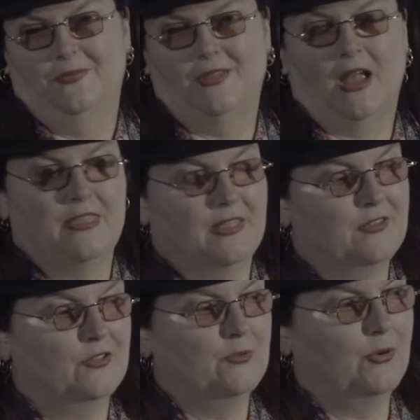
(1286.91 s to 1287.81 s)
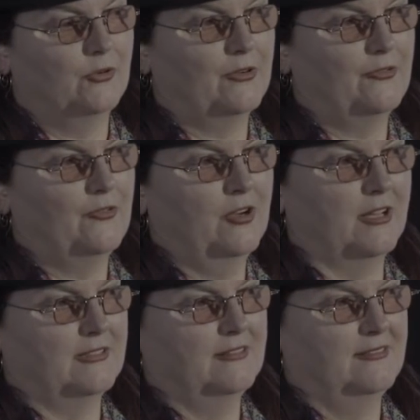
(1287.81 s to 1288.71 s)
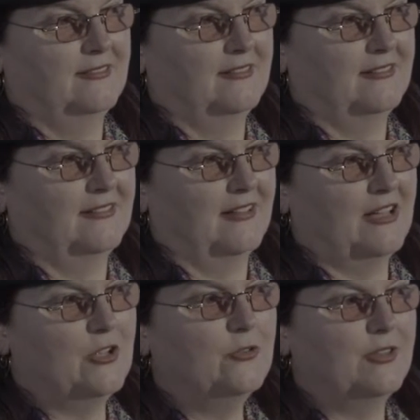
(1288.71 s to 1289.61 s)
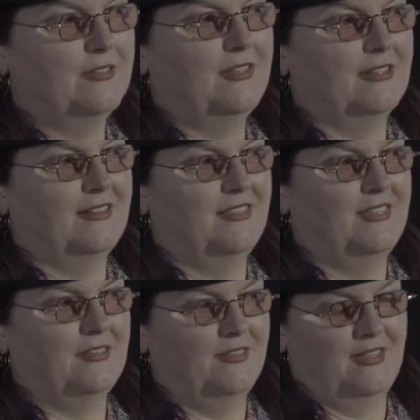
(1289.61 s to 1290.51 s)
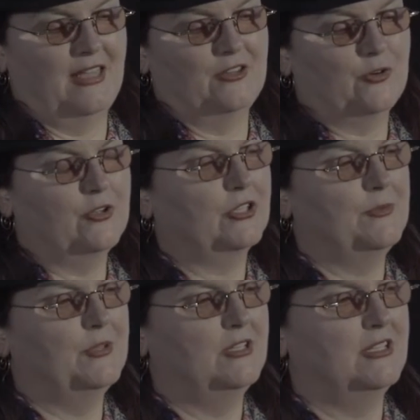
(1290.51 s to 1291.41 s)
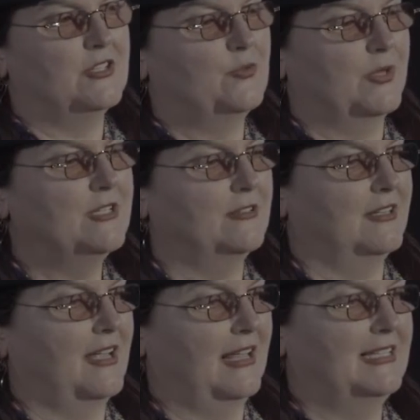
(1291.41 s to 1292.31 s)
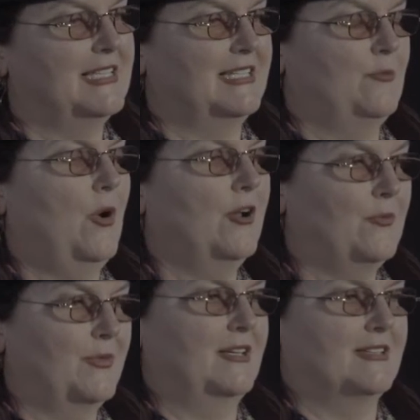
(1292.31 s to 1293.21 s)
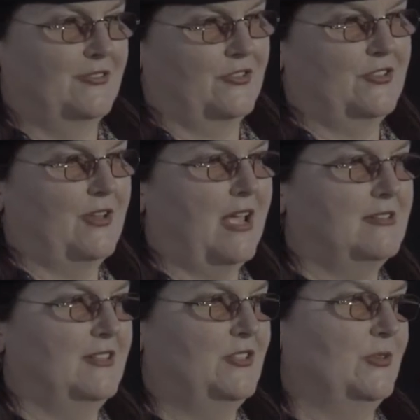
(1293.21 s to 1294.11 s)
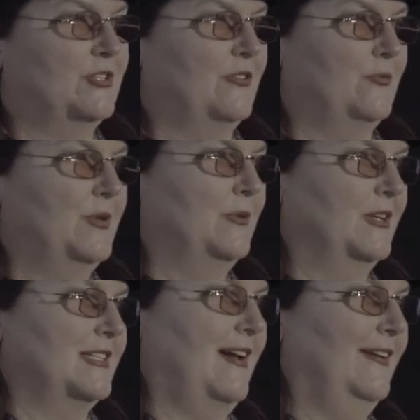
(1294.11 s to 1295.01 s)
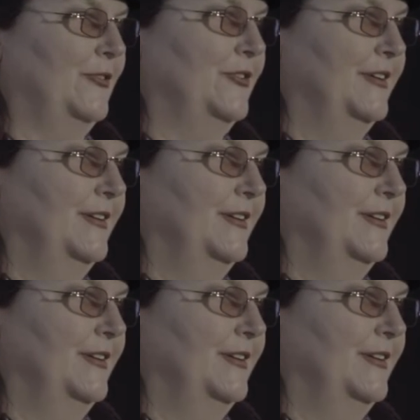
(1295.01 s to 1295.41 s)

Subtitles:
I think they're the poorer for it. I know that the editorial community is dwindling, at least in part because they're so nasty to each other, people get tired.